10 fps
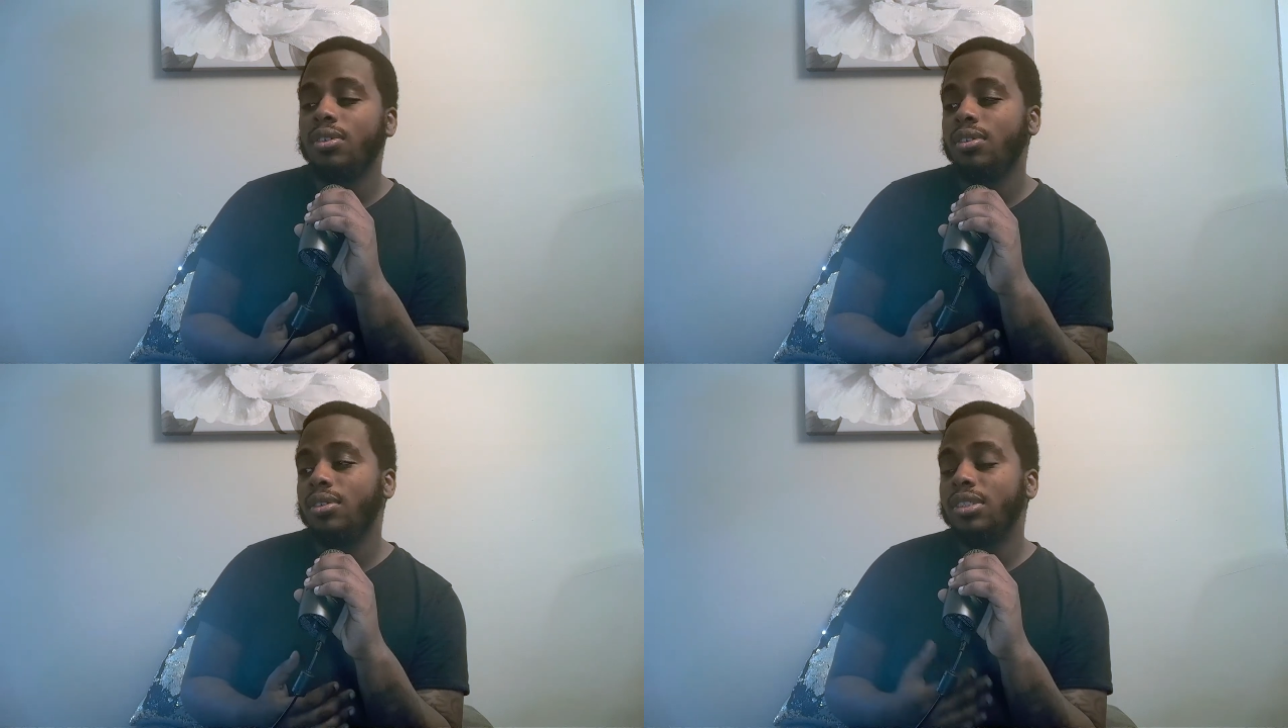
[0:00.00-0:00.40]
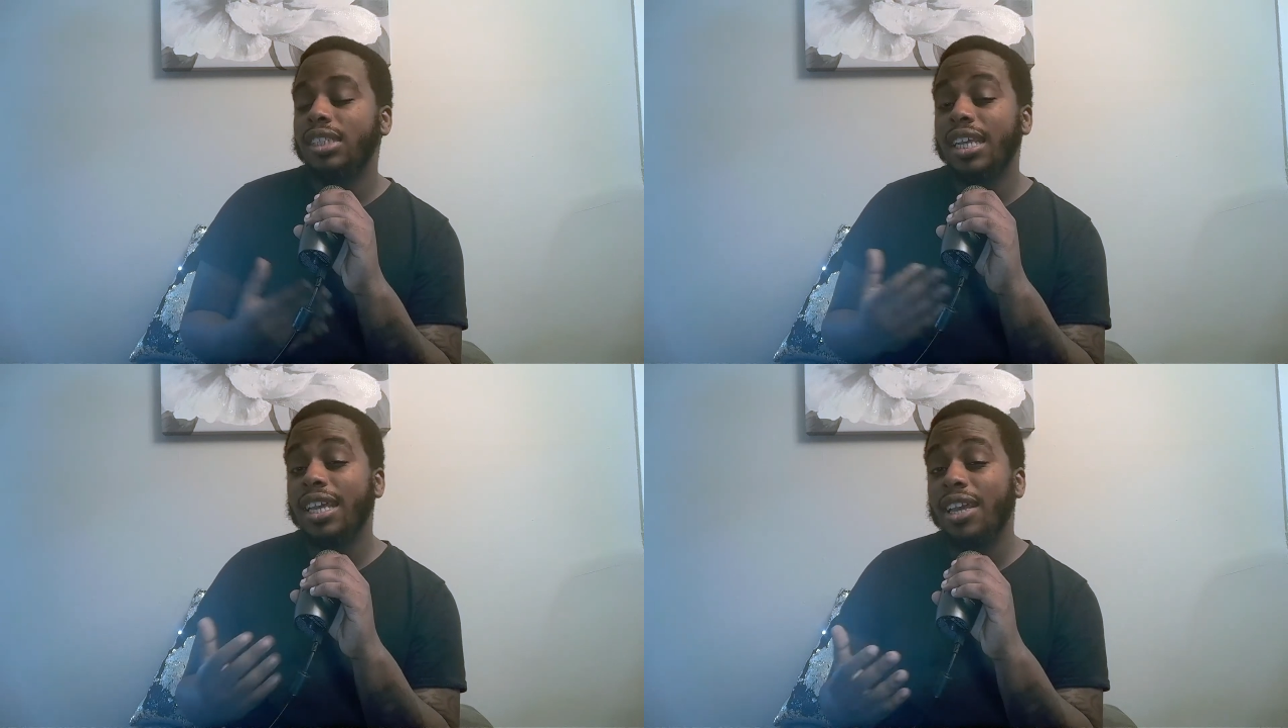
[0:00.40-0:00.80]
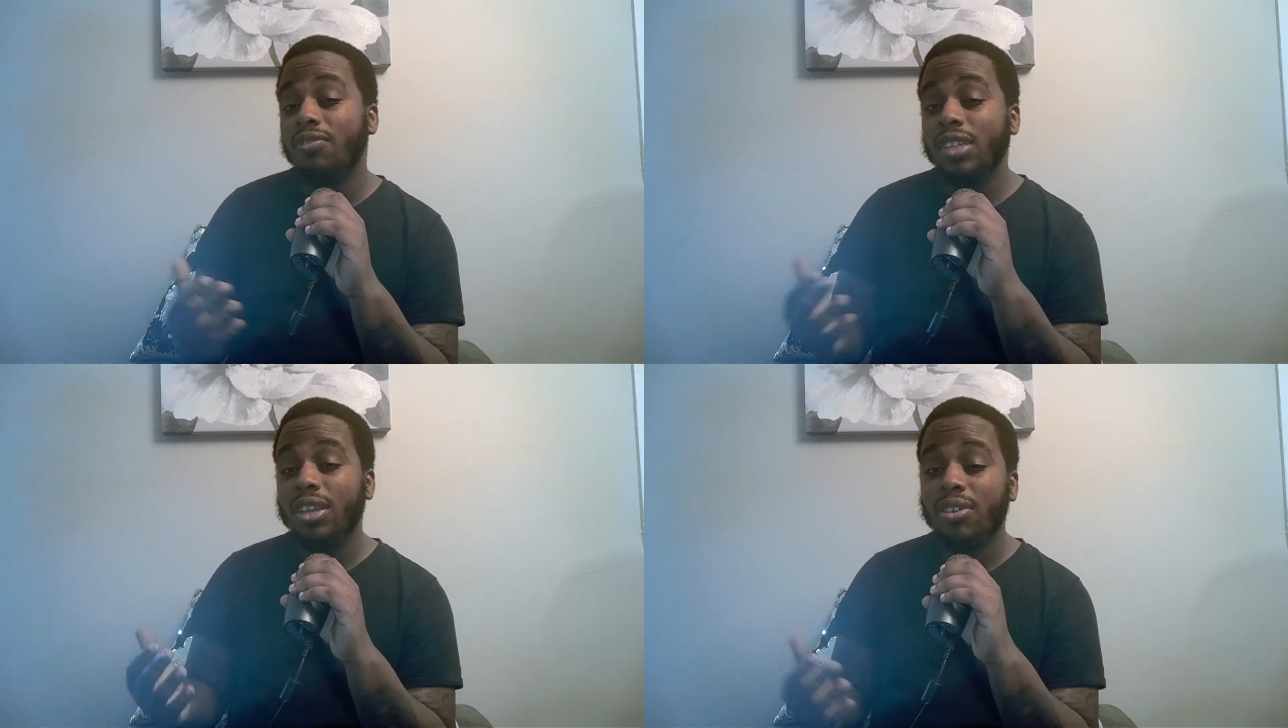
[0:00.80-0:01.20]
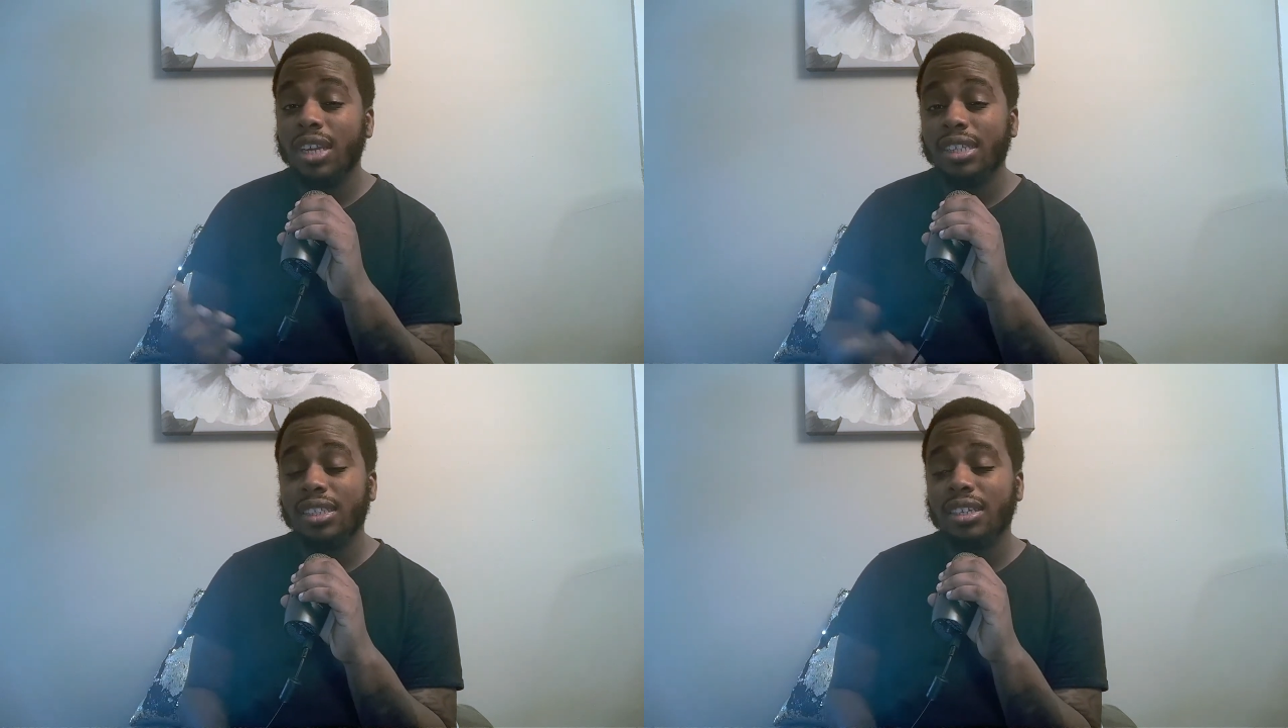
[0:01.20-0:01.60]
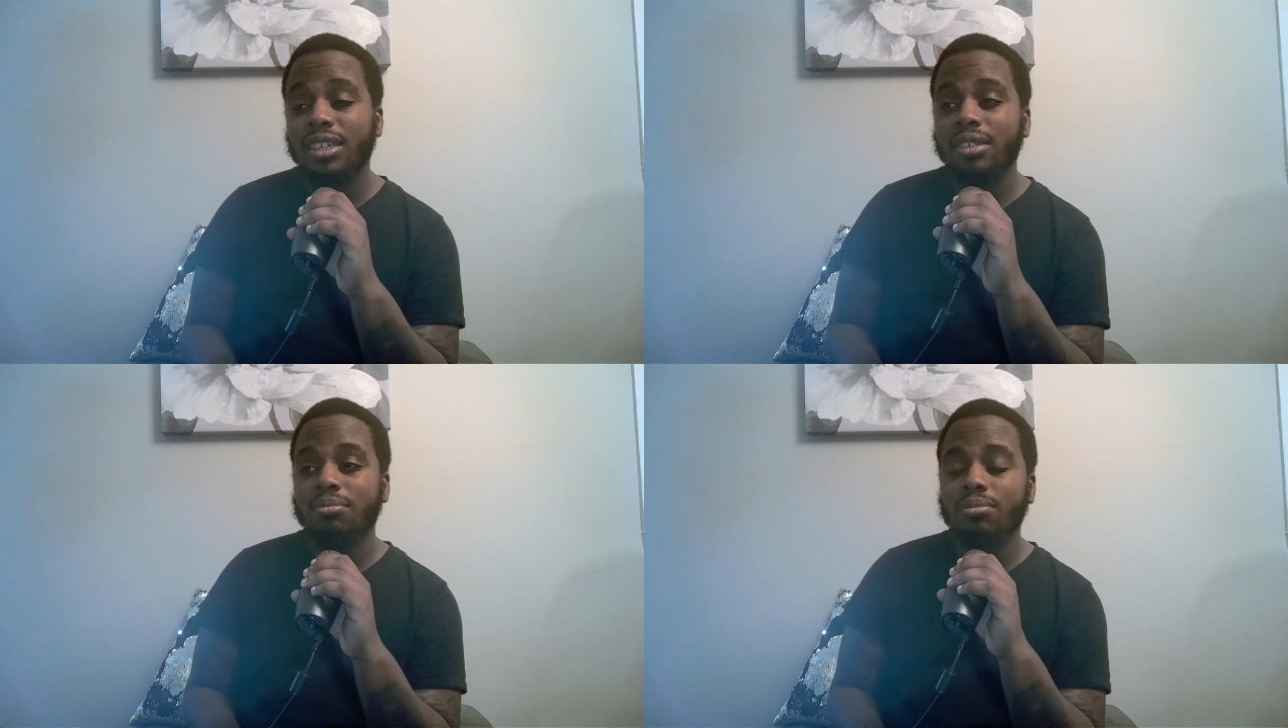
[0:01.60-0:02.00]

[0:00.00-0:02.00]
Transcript: stay healthy all that time?